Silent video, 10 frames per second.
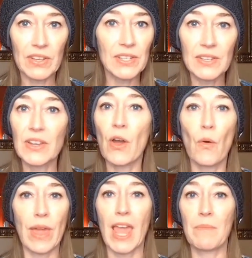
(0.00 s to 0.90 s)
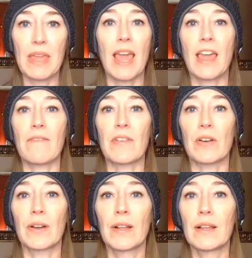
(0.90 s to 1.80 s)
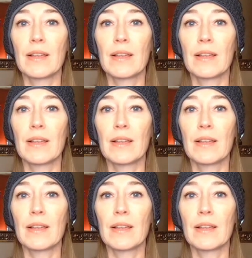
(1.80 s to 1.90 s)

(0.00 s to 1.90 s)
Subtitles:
This isn't okay behavior.